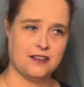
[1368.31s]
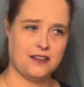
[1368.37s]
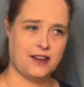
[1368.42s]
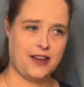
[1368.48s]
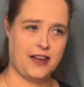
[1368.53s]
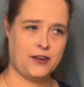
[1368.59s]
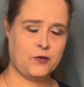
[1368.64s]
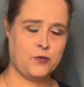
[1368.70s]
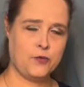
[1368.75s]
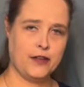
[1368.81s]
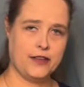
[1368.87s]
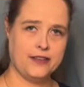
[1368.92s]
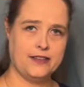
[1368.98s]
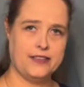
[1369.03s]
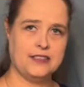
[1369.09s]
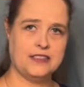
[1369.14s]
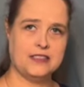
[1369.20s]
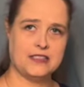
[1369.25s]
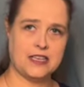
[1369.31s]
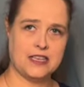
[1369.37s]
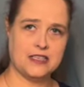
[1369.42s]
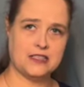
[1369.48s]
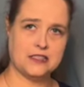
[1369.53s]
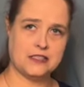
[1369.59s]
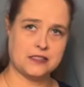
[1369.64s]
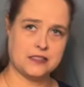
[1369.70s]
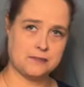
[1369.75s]
I don't really
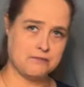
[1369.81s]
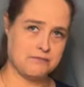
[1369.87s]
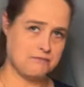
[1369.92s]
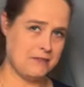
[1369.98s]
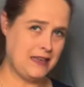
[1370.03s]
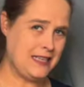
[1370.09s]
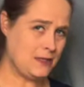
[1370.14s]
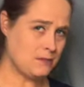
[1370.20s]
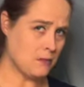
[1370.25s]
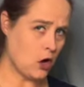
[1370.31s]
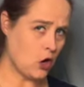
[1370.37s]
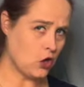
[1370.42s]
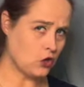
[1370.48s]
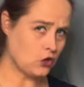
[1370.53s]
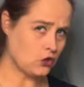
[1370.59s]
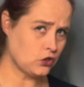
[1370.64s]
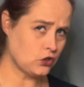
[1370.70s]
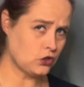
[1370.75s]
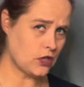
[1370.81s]
sense meatballs